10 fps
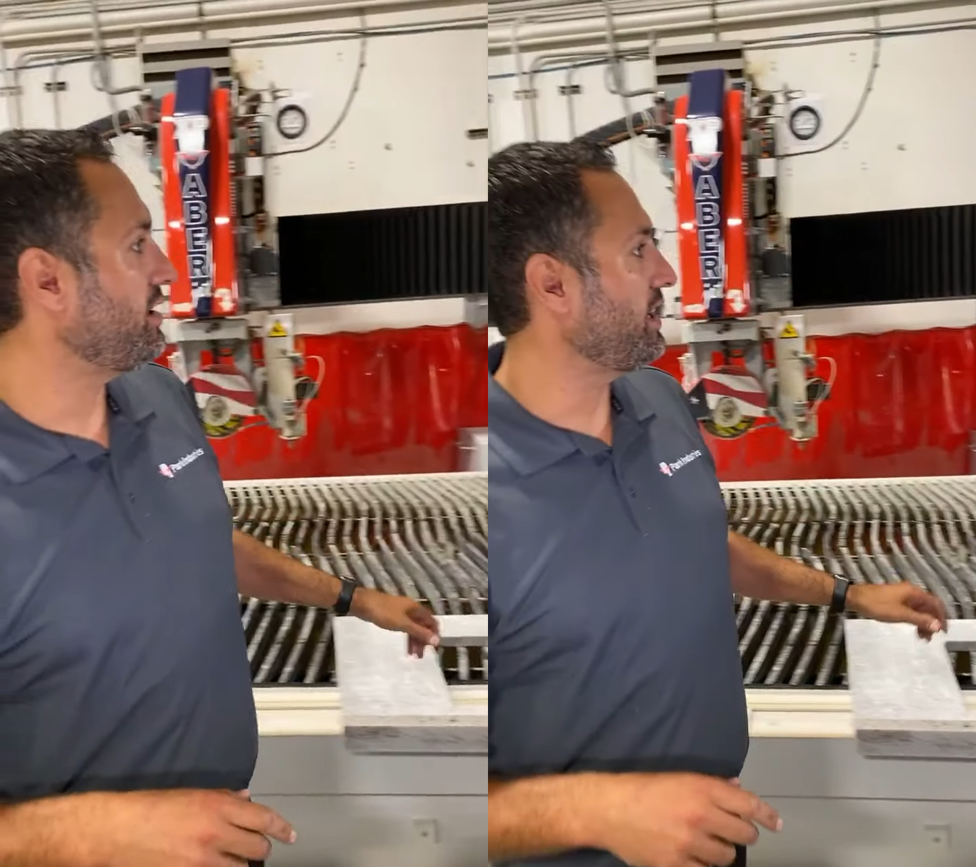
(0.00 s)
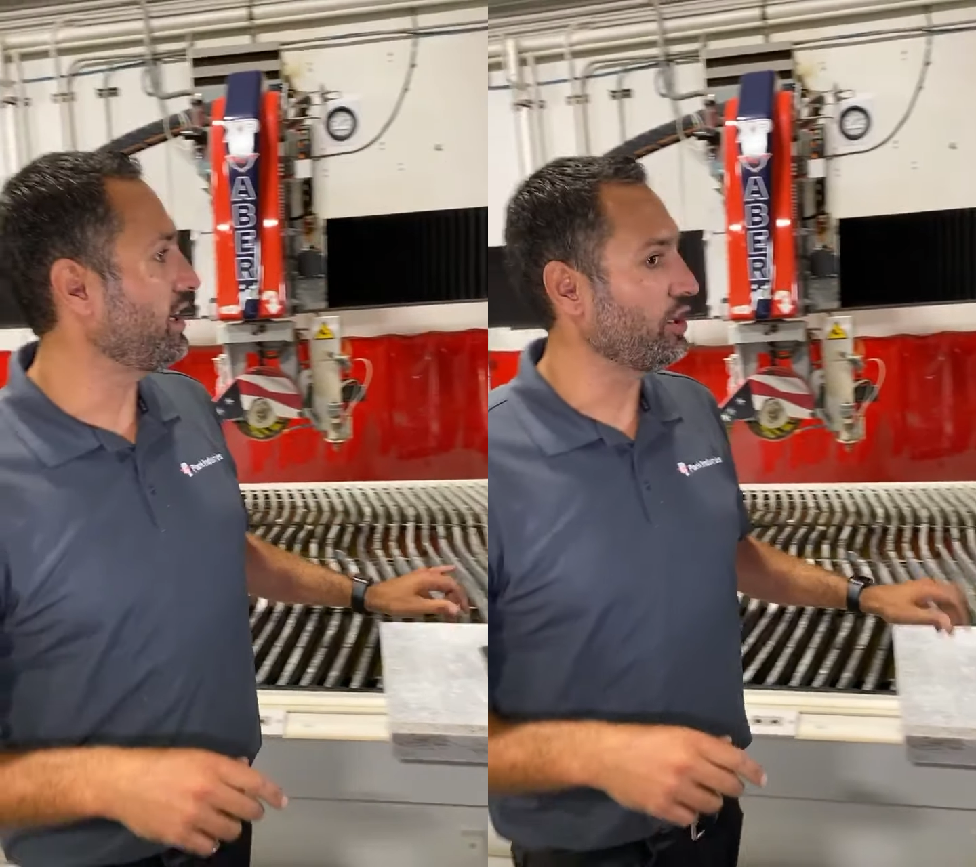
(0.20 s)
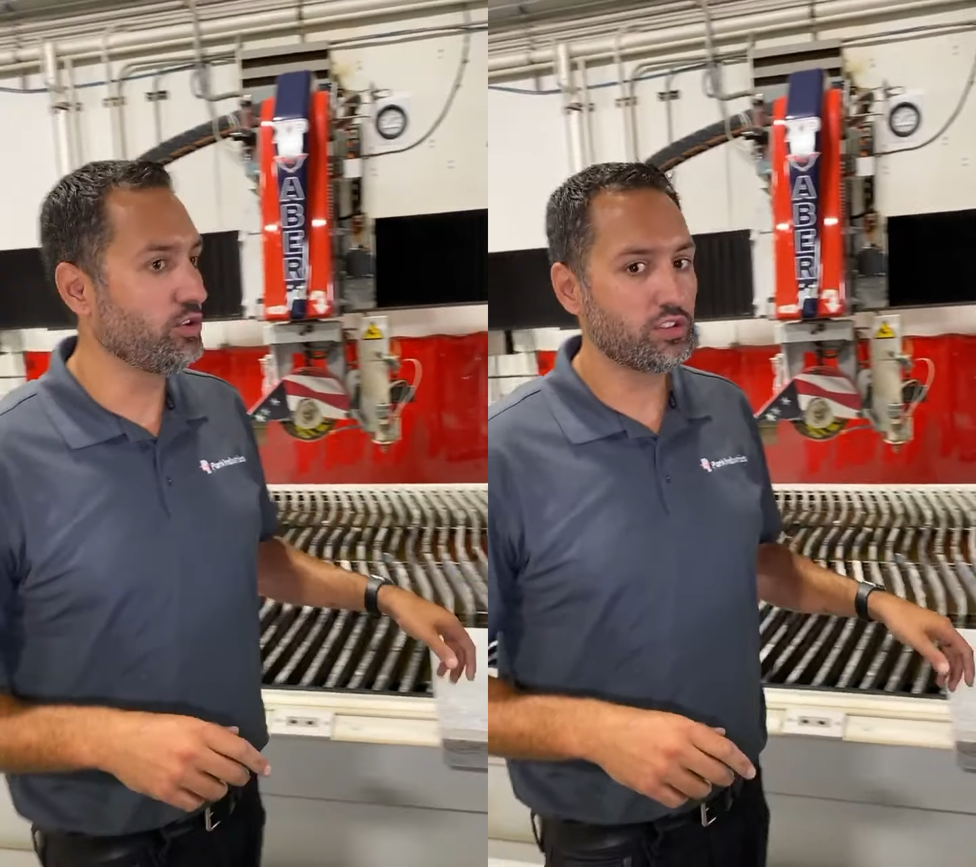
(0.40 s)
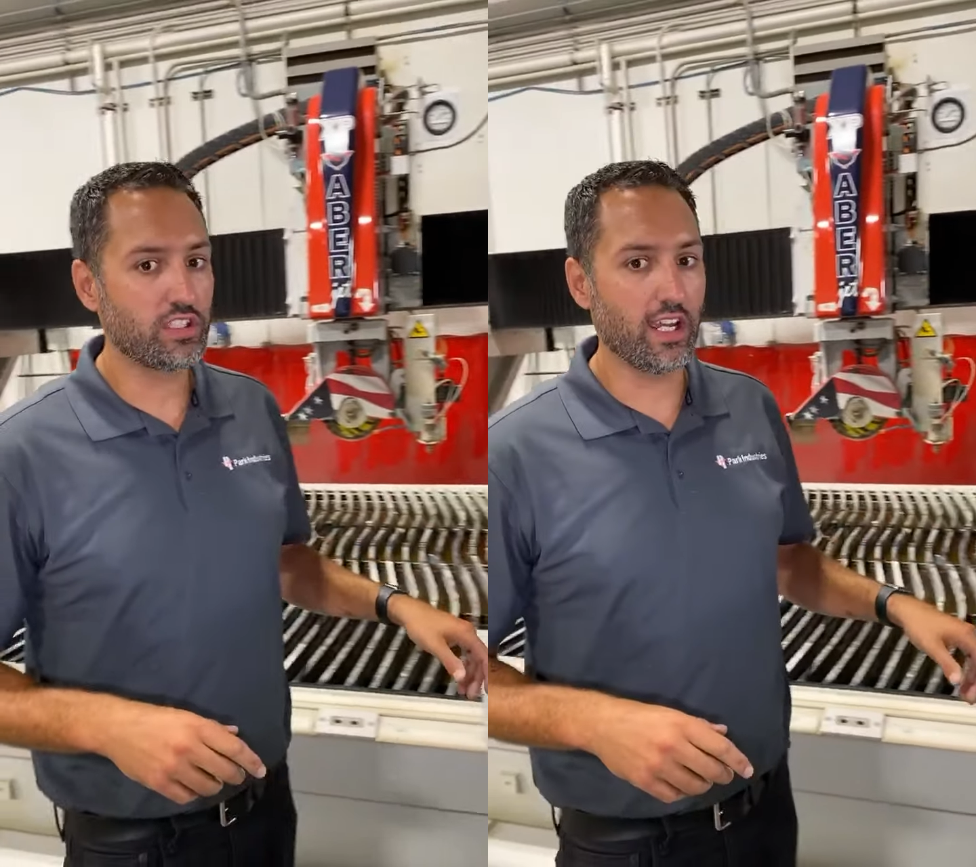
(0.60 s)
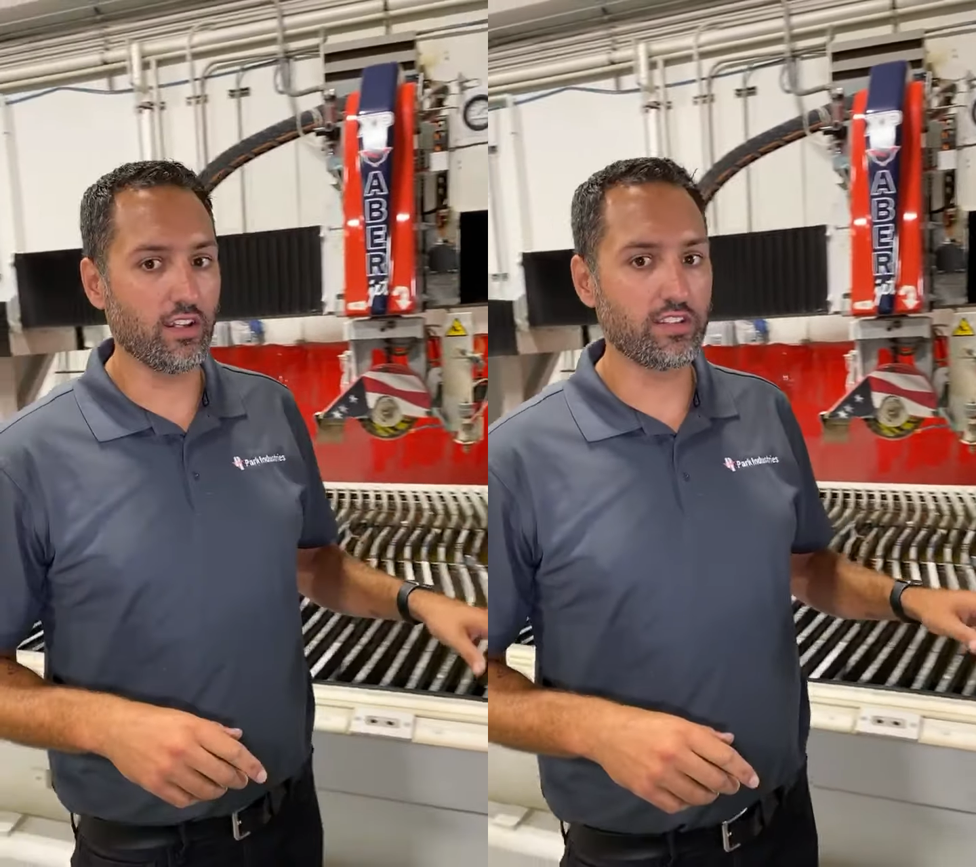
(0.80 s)
and our new
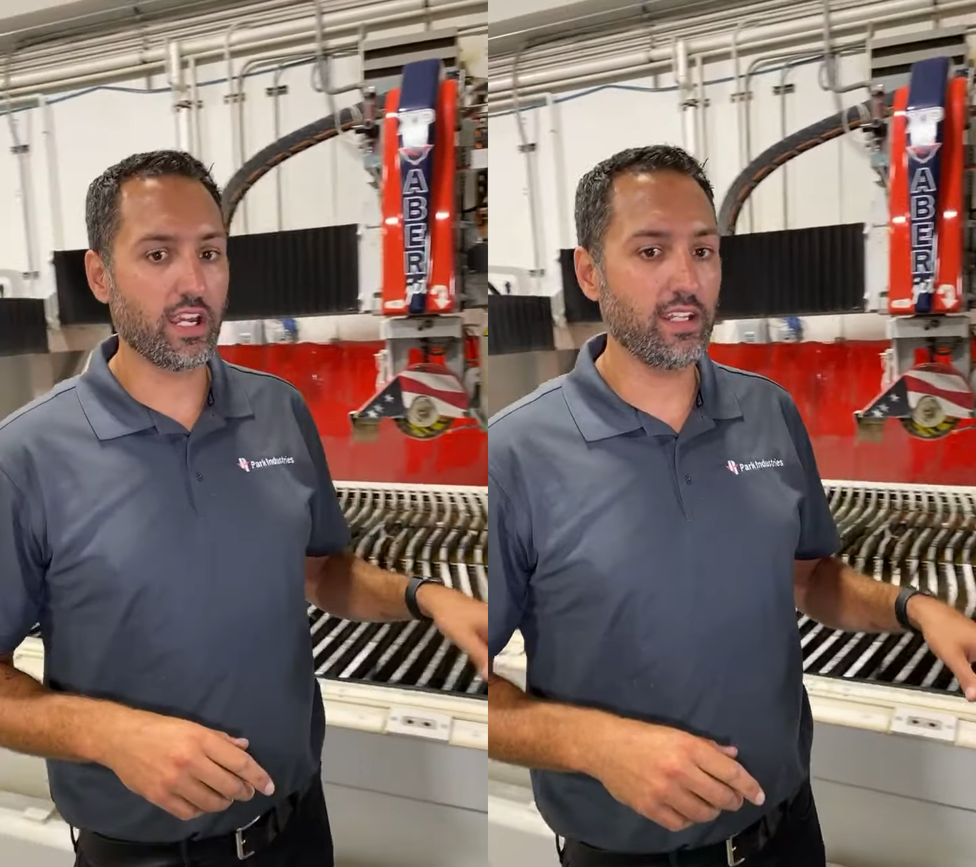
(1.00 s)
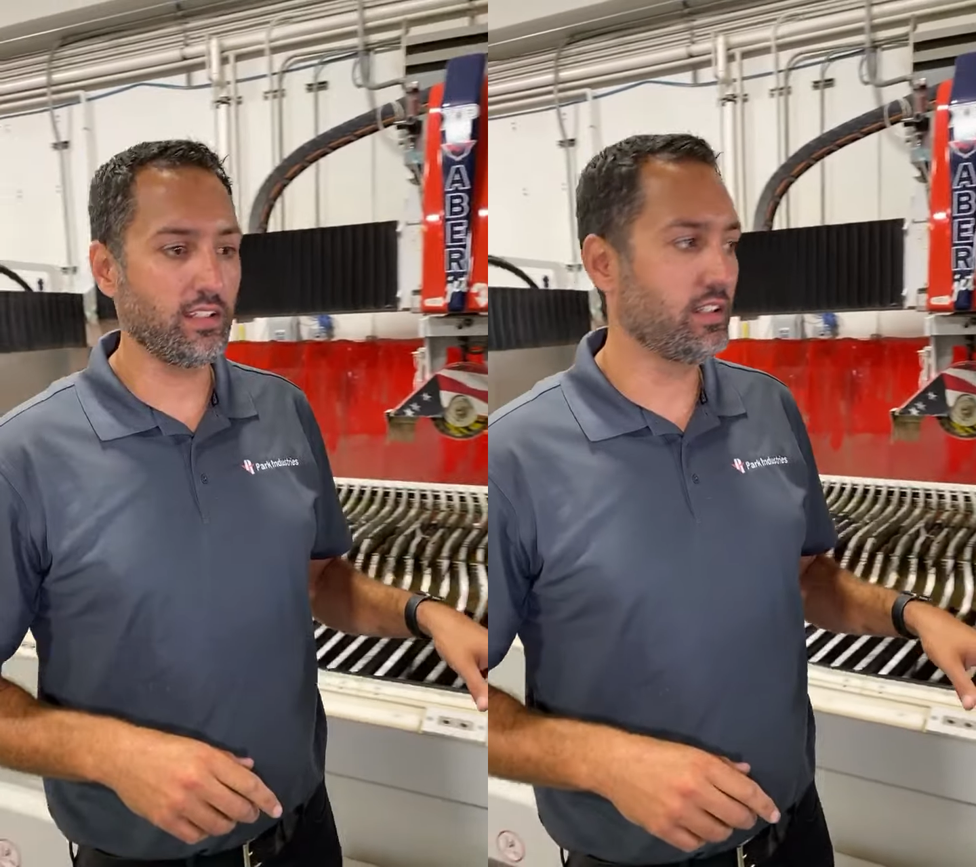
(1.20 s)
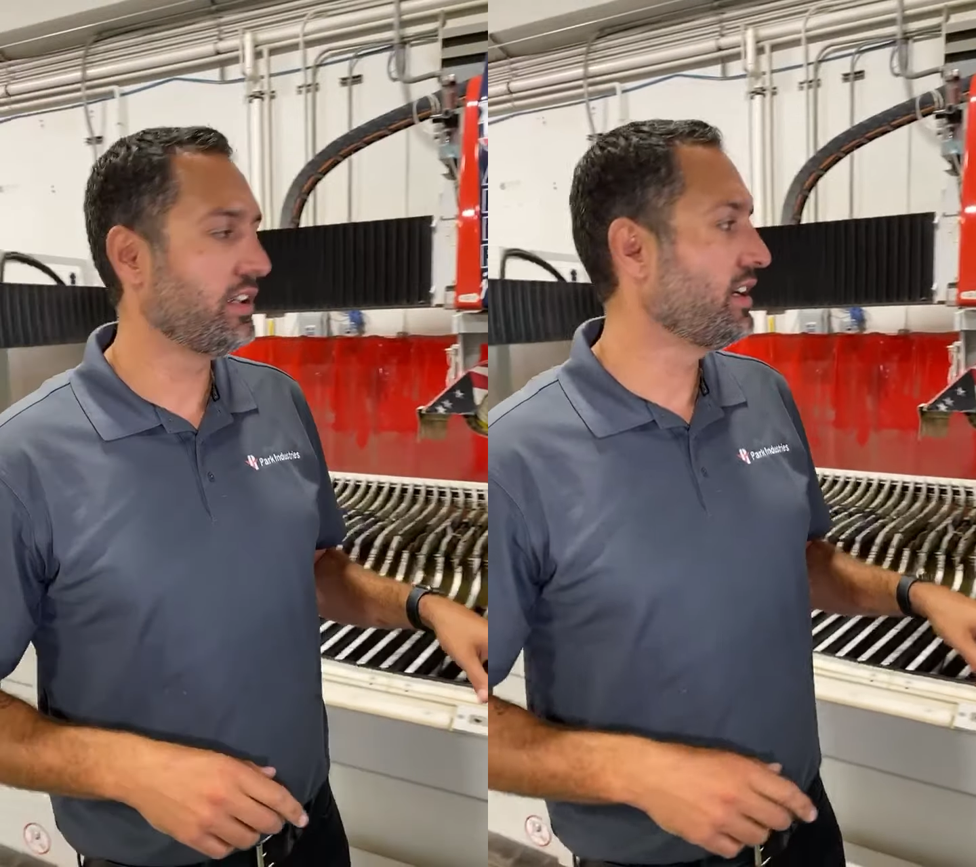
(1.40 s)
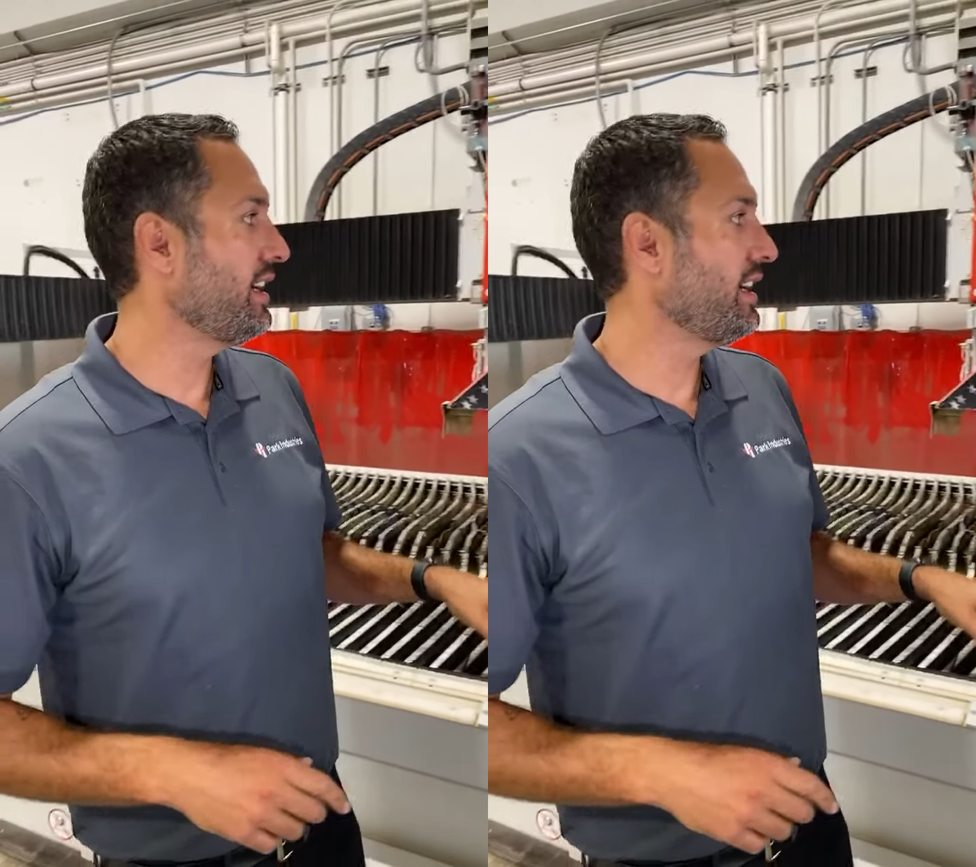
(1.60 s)
style Titan,